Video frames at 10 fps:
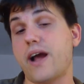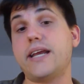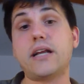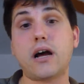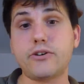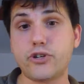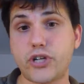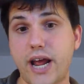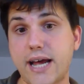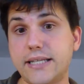I need to
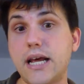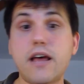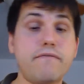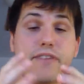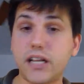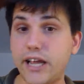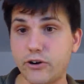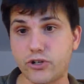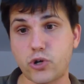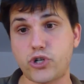understand
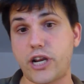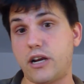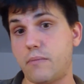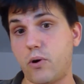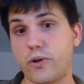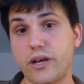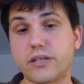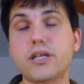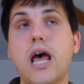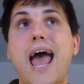ventilator associated
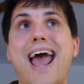pneumonias.